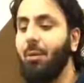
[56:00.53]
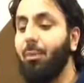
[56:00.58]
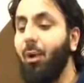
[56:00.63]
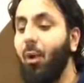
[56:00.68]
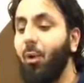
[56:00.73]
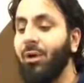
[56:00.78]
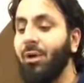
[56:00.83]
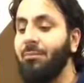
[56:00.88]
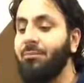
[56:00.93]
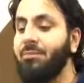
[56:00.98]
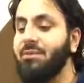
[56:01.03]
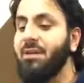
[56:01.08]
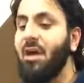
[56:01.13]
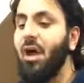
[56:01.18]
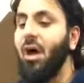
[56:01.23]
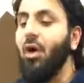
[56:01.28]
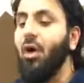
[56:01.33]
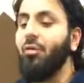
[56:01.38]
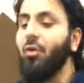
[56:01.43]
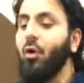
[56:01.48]
poems,
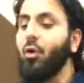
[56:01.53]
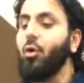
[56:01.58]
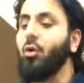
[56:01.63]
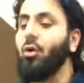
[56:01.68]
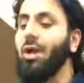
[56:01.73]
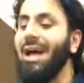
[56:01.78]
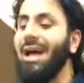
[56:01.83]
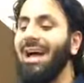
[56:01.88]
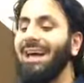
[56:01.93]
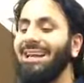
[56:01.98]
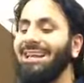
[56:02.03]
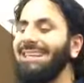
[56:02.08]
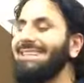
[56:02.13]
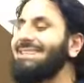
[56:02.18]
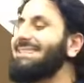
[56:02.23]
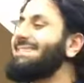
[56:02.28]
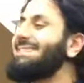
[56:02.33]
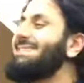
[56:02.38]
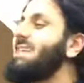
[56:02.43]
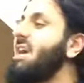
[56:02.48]
the Quran
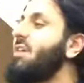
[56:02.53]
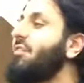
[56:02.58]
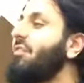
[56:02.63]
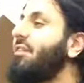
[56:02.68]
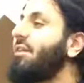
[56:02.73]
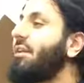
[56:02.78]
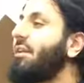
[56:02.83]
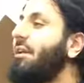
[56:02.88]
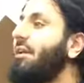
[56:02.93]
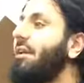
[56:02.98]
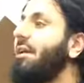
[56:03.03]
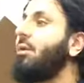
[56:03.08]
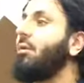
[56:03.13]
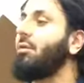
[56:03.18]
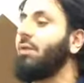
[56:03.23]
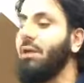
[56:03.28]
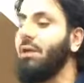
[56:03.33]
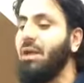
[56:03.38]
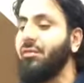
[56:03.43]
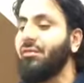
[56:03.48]
is definitely on
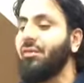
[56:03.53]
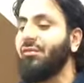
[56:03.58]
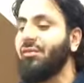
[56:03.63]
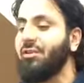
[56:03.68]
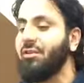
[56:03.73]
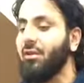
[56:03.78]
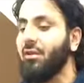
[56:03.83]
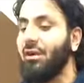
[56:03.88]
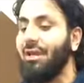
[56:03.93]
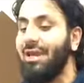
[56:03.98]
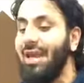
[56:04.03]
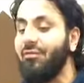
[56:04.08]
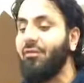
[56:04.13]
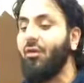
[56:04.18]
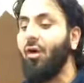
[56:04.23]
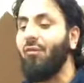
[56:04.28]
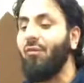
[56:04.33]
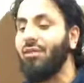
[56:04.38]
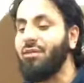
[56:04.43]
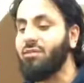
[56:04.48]
a
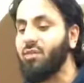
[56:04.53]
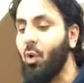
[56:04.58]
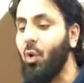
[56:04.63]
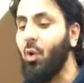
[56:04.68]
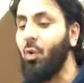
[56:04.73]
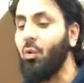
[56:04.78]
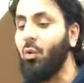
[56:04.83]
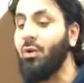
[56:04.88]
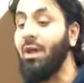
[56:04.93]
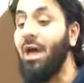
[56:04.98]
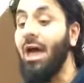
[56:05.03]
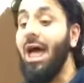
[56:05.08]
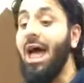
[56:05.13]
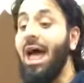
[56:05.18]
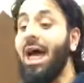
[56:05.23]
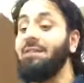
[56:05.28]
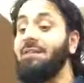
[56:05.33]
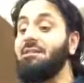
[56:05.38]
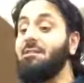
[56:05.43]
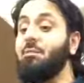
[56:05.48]
level of its own
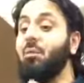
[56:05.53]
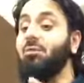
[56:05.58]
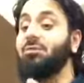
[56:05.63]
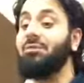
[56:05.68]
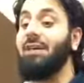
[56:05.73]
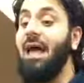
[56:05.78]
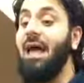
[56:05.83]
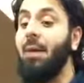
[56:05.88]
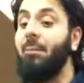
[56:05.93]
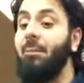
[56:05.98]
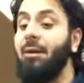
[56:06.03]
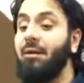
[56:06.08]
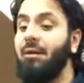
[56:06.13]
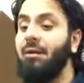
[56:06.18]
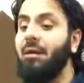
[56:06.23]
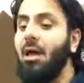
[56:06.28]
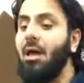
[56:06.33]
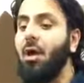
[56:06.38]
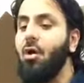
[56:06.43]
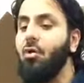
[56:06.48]
as the most
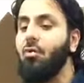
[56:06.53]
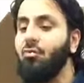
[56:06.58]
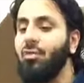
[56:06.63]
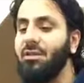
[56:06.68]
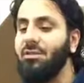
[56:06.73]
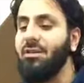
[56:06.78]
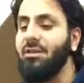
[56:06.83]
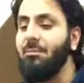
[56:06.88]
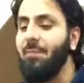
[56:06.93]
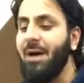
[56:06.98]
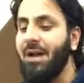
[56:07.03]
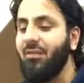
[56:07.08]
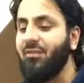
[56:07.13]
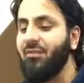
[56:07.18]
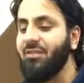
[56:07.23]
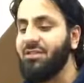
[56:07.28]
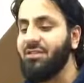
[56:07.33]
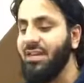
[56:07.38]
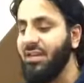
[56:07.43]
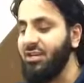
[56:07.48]
eminent written
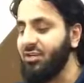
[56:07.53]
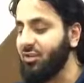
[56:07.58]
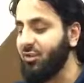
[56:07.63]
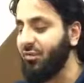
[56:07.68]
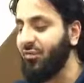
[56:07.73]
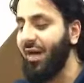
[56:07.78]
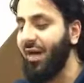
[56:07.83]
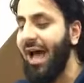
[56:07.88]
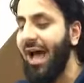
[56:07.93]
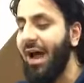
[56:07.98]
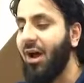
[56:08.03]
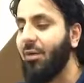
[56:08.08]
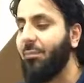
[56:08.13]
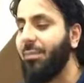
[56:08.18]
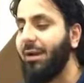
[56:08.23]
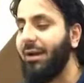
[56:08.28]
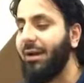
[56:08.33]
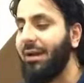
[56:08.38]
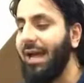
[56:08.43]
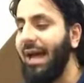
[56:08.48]
manifestation of the
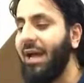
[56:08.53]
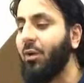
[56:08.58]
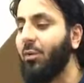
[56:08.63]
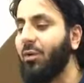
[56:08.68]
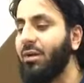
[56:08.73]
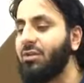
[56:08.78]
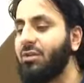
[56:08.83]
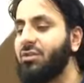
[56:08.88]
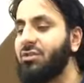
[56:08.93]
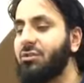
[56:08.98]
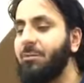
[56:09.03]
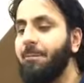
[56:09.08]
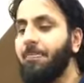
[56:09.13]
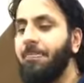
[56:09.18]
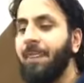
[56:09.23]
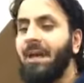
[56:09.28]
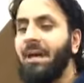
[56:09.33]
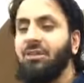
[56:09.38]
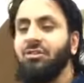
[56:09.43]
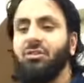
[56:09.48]
Arabic language.
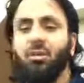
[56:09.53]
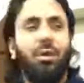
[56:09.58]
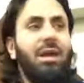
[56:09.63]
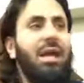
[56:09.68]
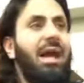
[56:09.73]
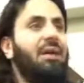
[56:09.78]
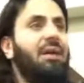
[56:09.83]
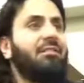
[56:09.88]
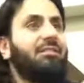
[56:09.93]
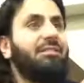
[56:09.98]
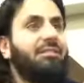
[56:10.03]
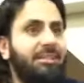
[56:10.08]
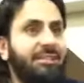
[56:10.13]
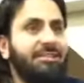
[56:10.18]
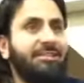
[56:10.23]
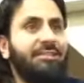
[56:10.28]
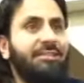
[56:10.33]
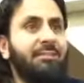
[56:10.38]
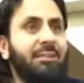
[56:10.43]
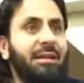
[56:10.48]
So we have
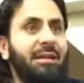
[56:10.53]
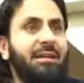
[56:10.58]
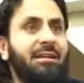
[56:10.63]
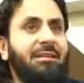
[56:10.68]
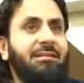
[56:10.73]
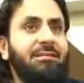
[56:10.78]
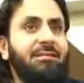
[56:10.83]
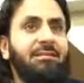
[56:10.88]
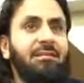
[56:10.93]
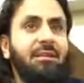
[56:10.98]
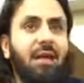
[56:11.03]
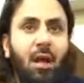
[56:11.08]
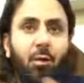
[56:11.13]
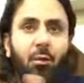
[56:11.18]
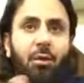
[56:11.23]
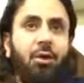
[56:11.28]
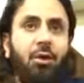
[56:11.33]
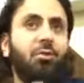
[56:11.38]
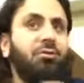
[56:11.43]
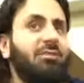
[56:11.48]
testimonies, and
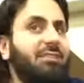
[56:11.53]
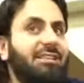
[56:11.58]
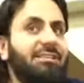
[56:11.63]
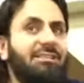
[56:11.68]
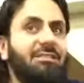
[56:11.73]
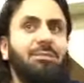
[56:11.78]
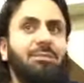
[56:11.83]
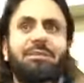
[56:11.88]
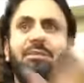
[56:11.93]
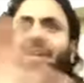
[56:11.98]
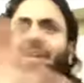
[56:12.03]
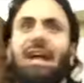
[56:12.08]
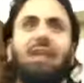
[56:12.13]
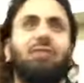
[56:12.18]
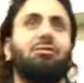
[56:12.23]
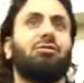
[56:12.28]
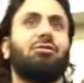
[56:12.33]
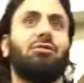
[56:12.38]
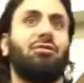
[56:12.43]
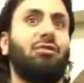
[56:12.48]
we know testimony is a valid
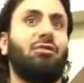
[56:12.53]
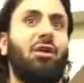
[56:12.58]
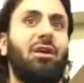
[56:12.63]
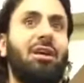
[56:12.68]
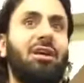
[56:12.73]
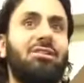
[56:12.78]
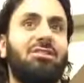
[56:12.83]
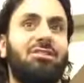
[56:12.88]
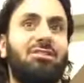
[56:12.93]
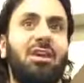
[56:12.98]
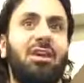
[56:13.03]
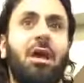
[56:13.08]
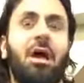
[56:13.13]
source of knowledge